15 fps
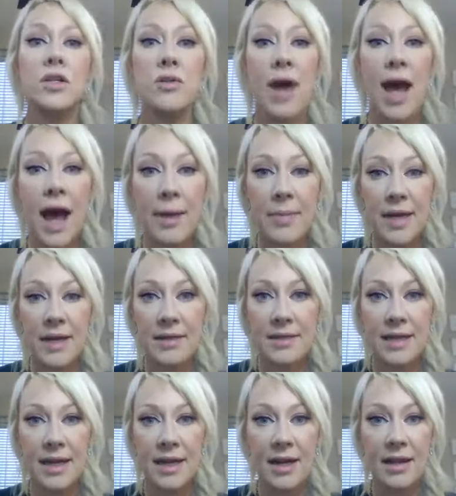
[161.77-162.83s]

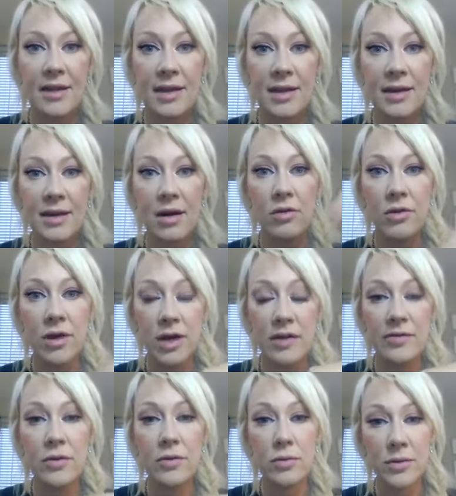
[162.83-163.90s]
habits. And I think a lot
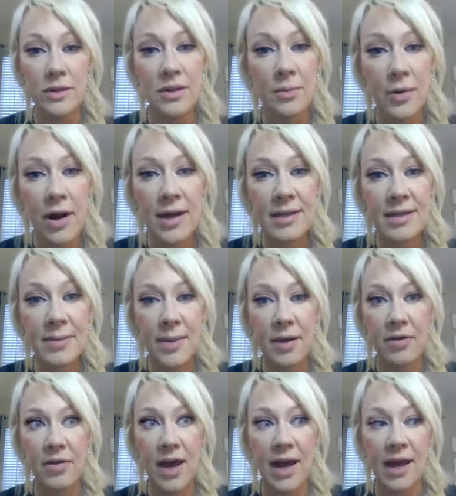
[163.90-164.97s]
of you were surprised
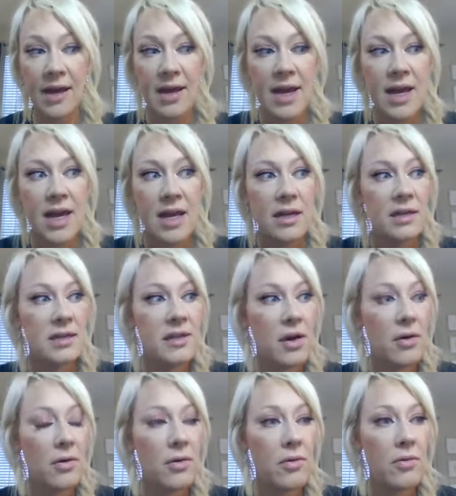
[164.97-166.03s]
about that.
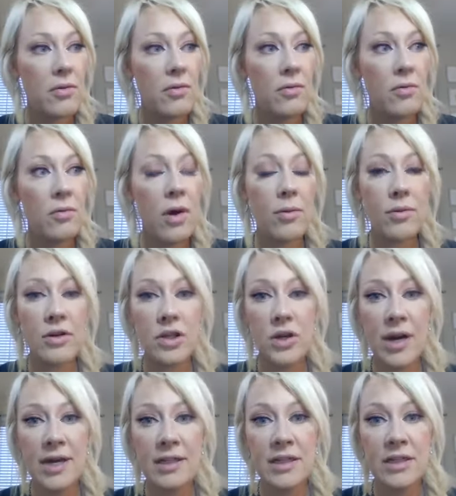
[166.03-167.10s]
So what we're
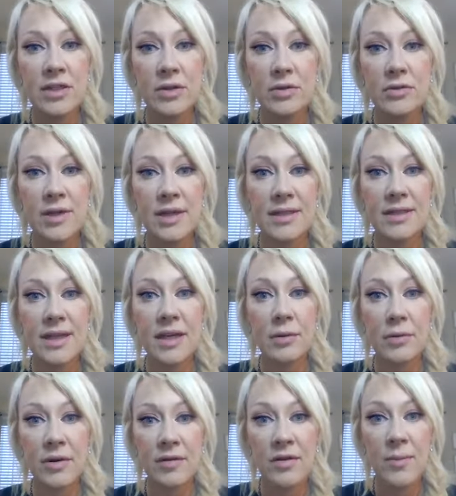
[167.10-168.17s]
trying to do is
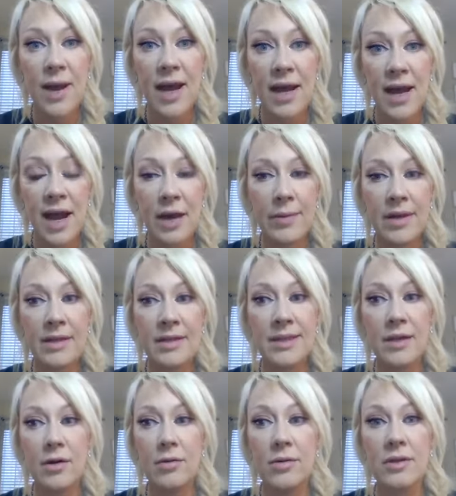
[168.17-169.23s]
get rid of the bad habits.
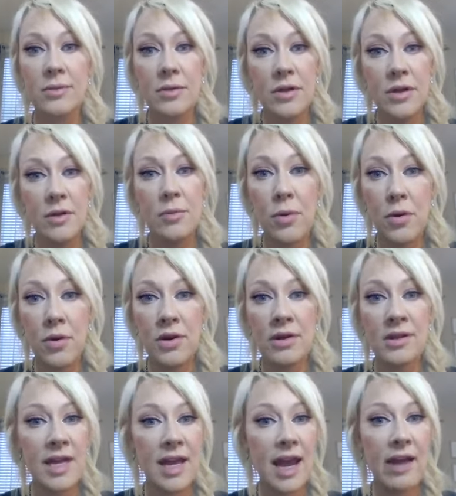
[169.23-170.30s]
So it's really
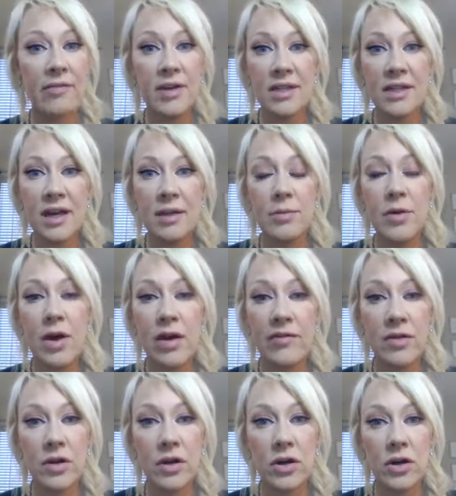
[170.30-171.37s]
important that every time you have
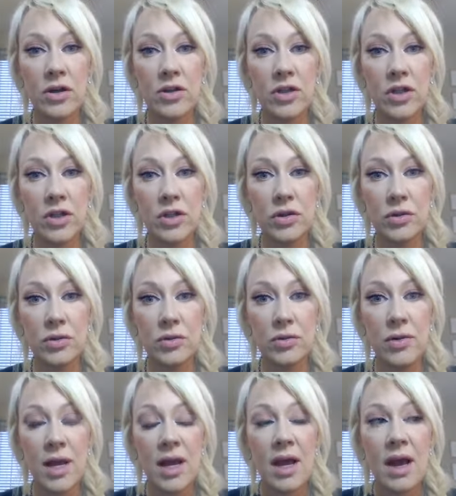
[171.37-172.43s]
an urge to